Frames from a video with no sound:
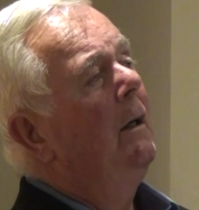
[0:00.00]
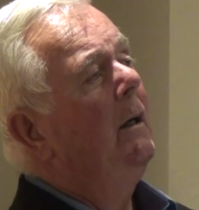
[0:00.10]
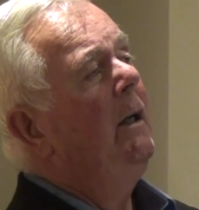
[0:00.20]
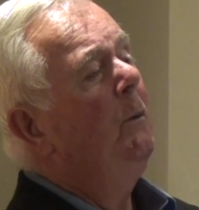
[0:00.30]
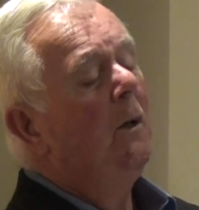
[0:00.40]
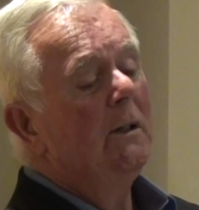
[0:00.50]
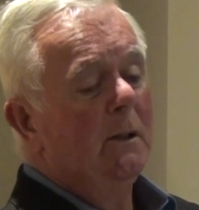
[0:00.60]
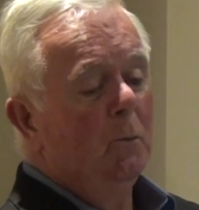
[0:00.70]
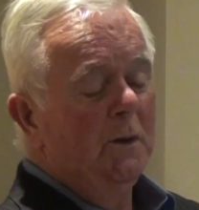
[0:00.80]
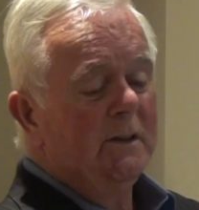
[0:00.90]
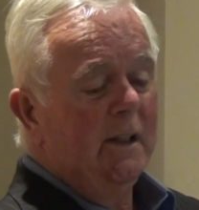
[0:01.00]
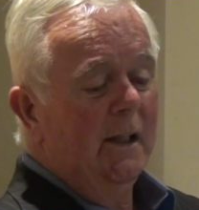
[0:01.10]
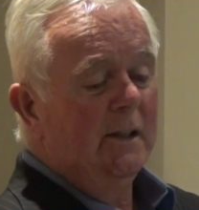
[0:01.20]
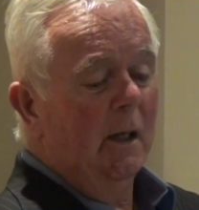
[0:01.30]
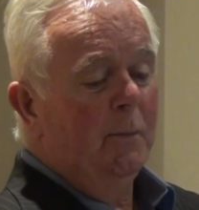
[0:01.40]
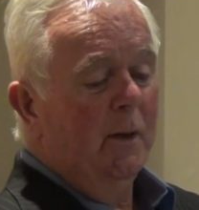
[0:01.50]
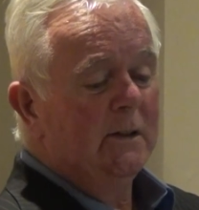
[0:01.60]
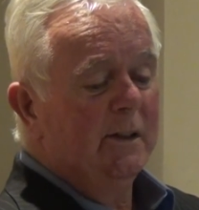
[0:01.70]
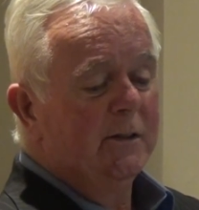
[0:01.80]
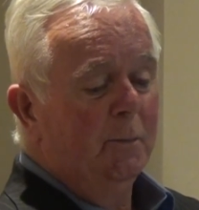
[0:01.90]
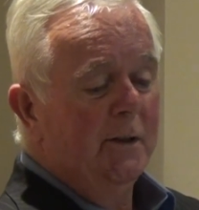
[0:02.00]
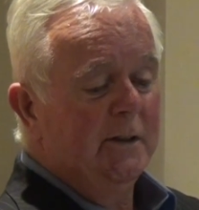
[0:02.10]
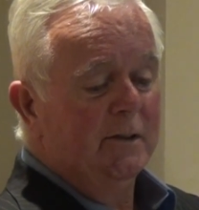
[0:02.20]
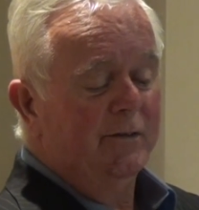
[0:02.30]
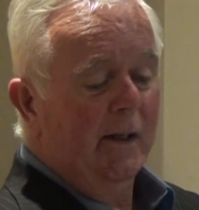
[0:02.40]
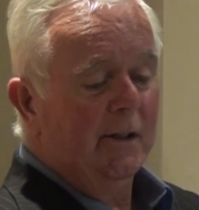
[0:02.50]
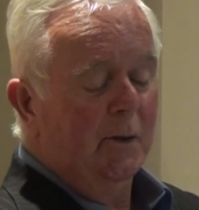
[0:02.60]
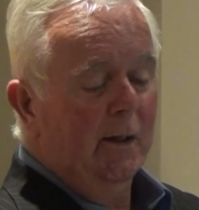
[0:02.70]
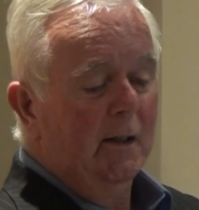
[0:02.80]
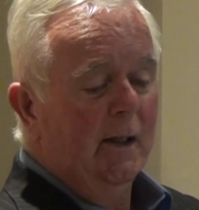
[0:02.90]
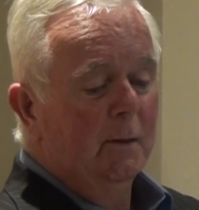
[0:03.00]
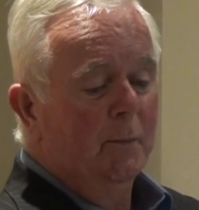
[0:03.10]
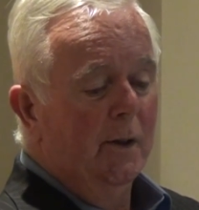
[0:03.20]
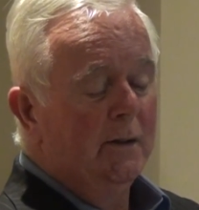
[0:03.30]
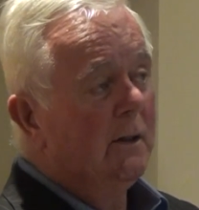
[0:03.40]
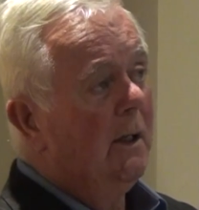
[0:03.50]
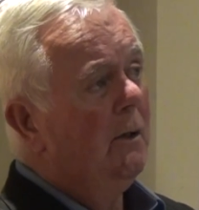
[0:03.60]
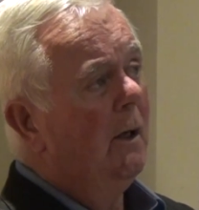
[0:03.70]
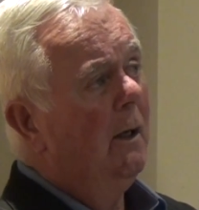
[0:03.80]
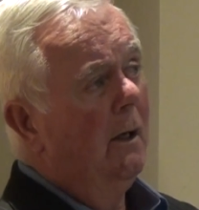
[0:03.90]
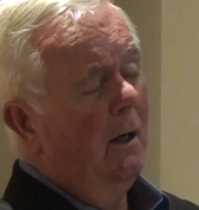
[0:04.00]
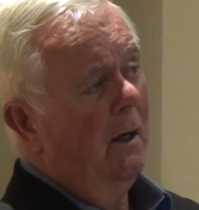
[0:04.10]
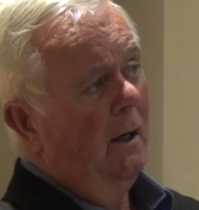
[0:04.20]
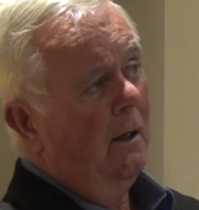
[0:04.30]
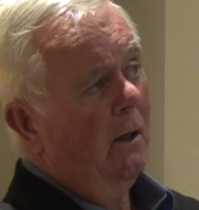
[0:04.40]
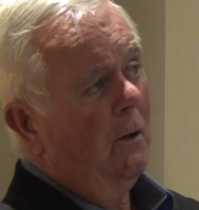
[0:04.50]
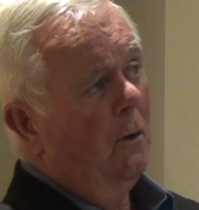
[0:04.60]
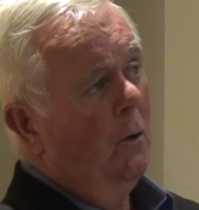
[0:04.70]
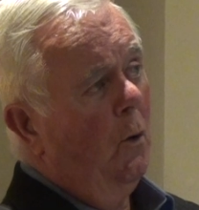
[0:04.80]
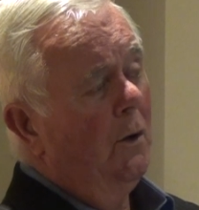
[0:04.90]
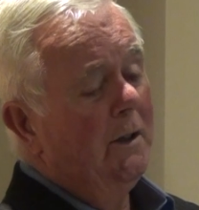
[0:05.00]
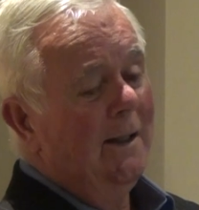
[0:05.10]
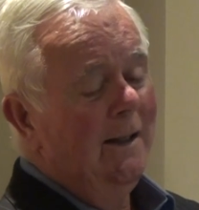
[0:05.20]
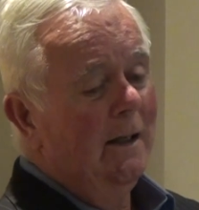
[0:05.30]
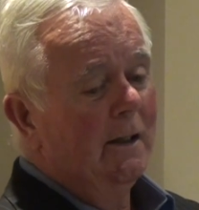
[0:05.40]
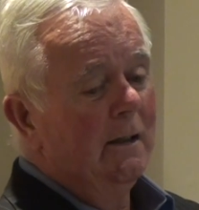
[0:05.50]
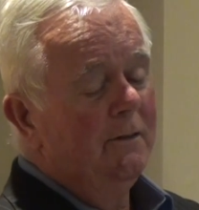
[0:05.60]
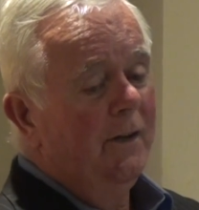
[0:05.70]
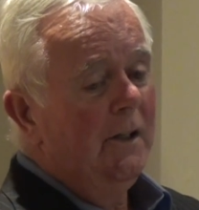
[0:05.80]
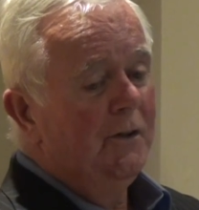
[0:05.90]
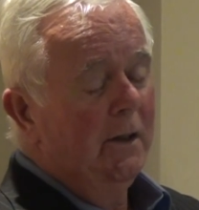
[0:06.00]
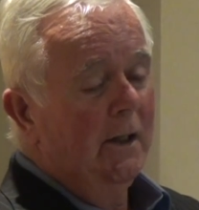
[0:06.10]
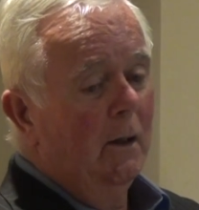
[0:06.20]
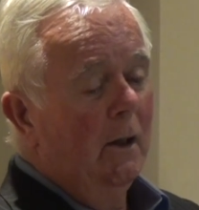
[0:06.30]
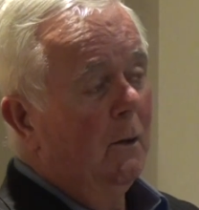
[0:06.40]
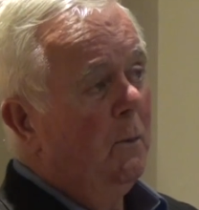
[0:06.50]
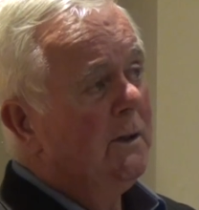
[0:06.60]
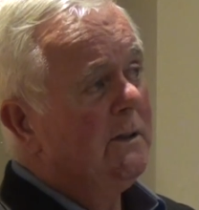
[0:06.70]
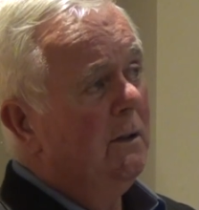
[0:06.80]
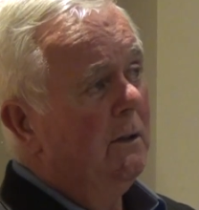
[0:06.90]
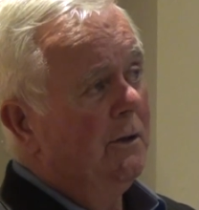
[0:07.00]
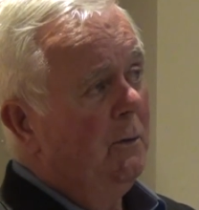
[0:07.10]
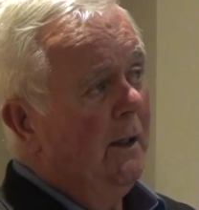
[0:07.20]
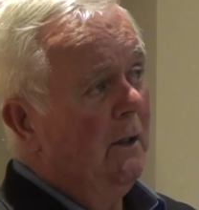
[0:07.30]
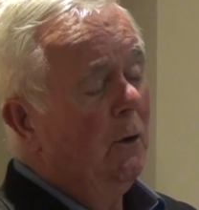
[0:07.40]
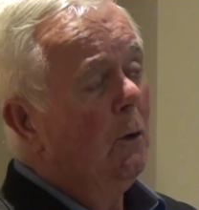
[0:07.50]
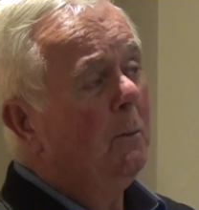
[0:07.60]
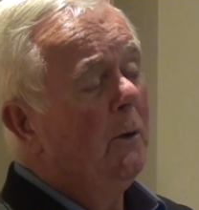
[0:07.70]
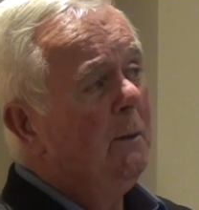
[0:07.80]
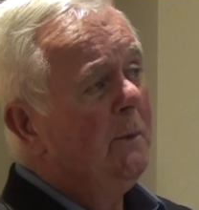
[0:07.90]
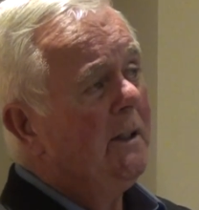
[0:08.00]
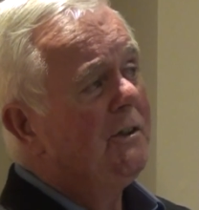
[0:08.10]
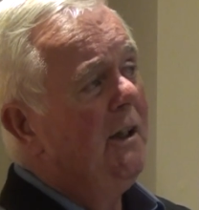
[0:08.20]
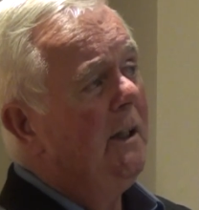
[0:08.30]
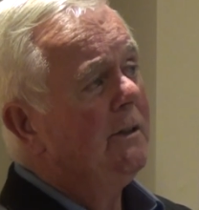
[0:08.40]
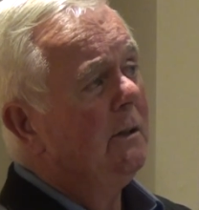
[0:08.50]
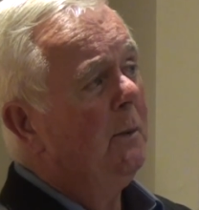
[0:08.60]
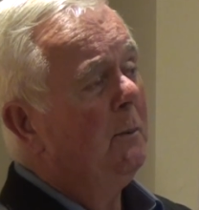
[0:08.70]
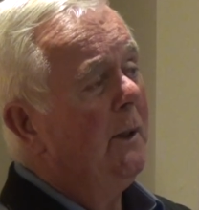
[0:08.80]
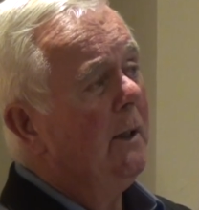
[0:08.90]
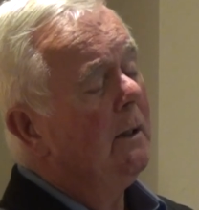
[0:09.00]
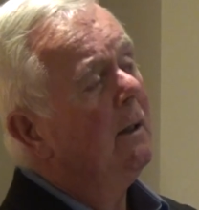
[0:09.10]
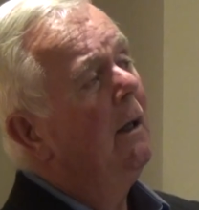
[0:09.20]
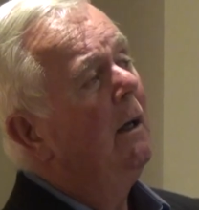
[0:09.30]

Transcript: He was at one stage a boss of Spicer's factory and then appointed court clerk, and eventually with his daughter ran an unemployment exchange in Balbriggan.